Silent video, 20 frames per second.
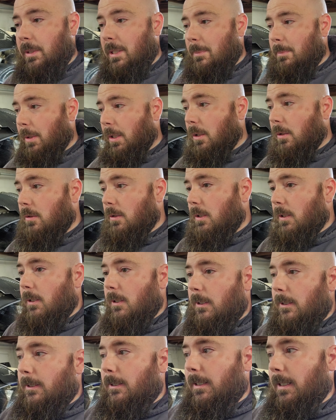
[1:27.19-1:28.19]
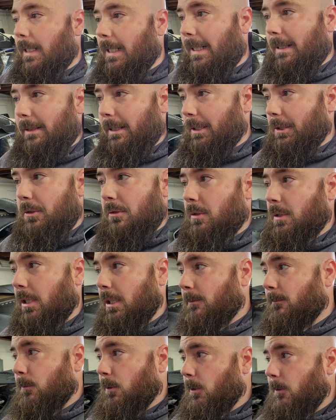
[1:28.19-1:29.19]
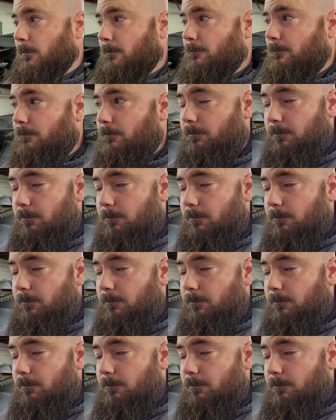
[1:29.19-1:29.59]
Depot. And used it for,